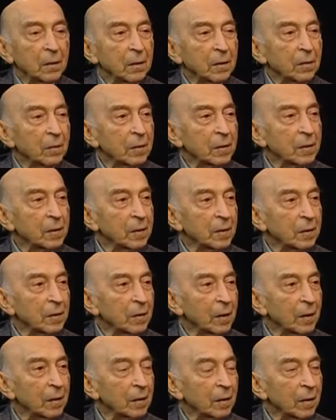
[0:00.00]
the University of
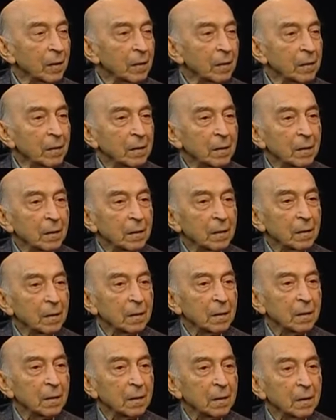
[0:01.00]

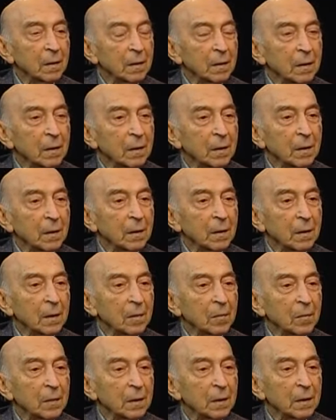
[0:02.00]
Tehran
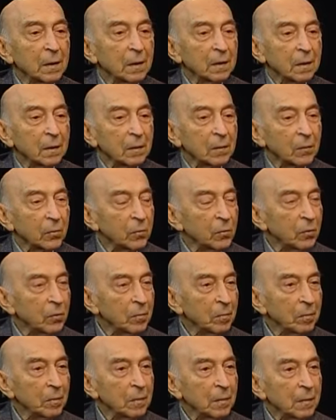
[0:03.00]
in my
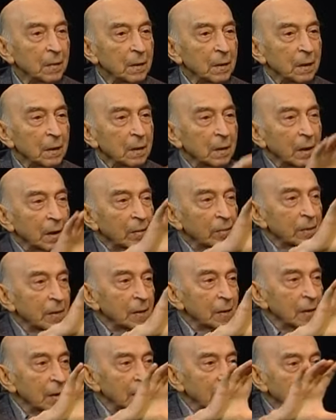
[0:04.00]
room, and I have a
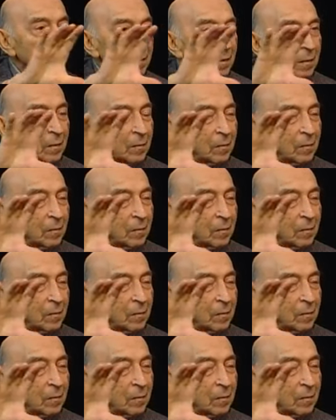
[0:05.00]
sign